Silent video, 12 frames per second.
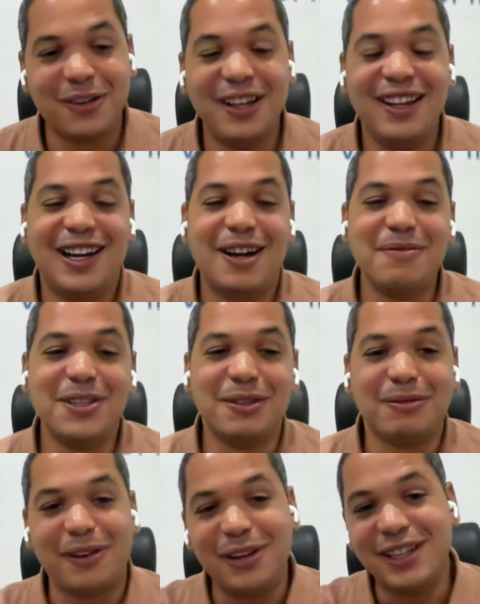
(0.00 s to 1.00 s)
So I'm
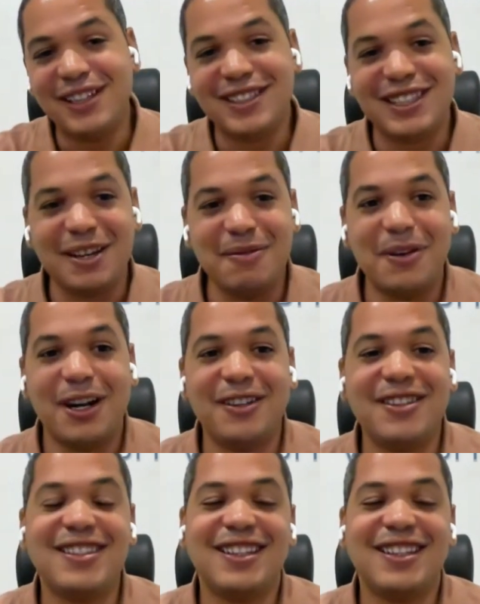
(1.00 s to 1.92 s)
just following the same route.